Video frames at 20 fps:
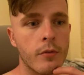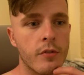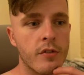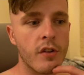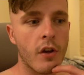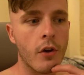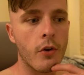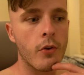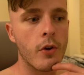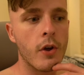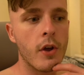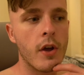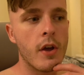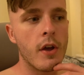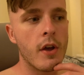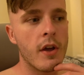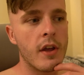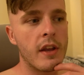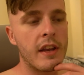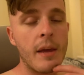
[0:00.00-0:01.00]
So
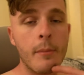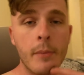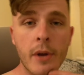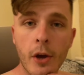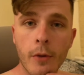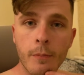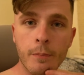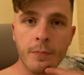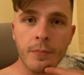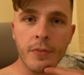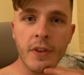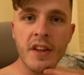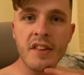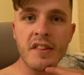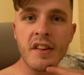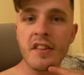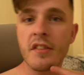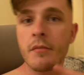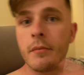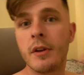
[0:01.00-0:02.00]
let me know, Is
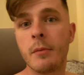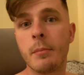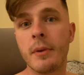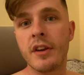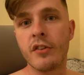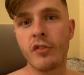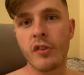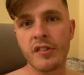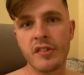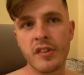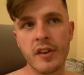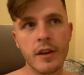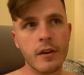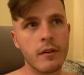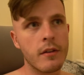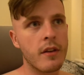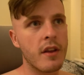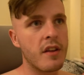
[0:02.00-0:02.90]
that something you'd be interested in?